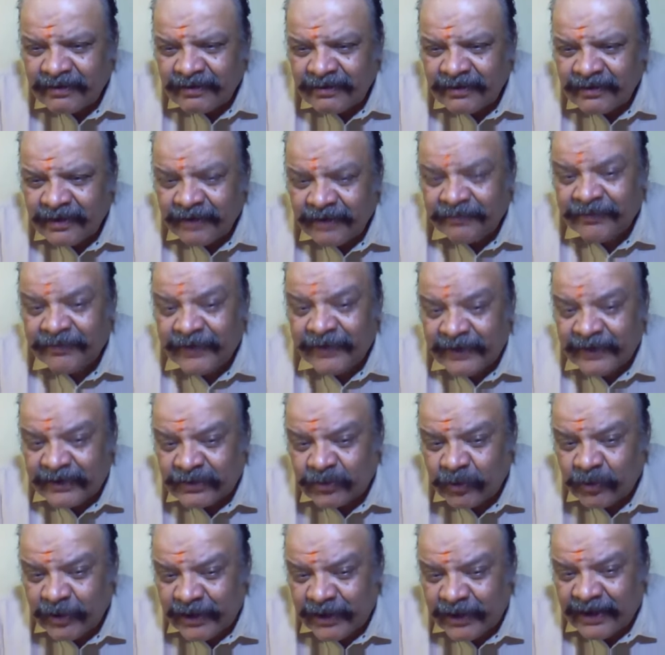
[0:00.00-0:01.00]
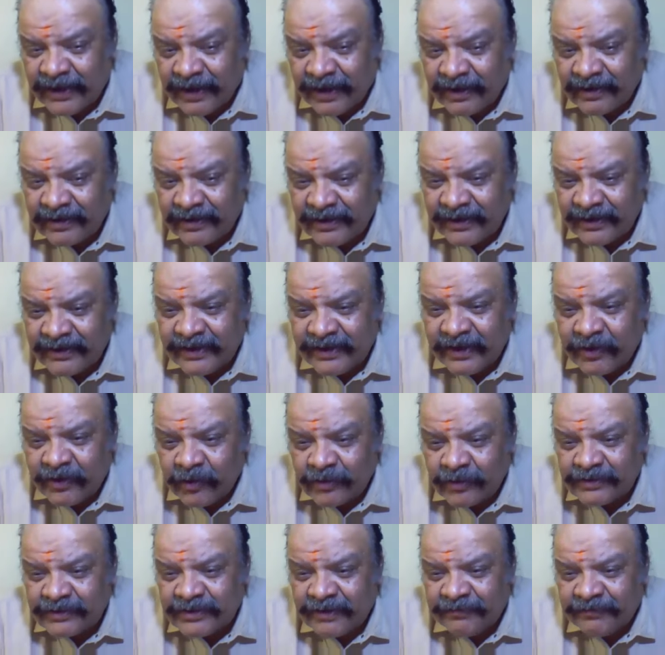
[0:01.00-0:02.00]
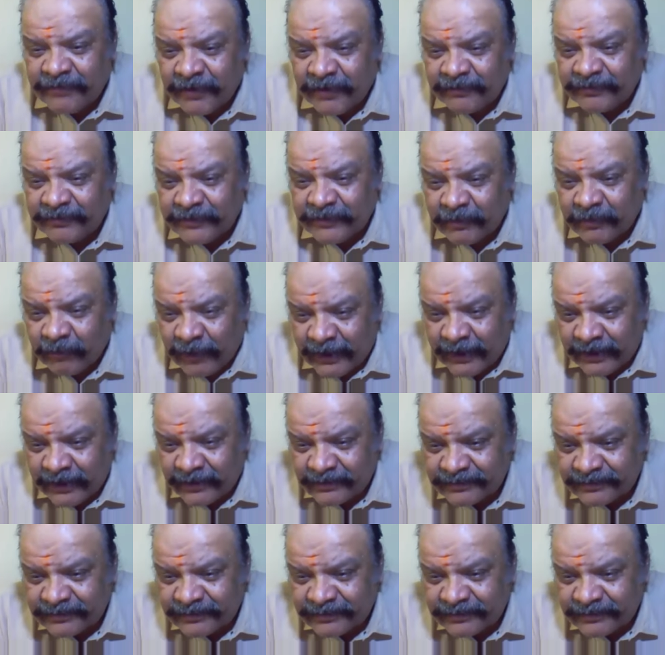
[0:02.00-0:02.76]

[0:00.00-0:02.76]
if it is together, it denotes the fifth one.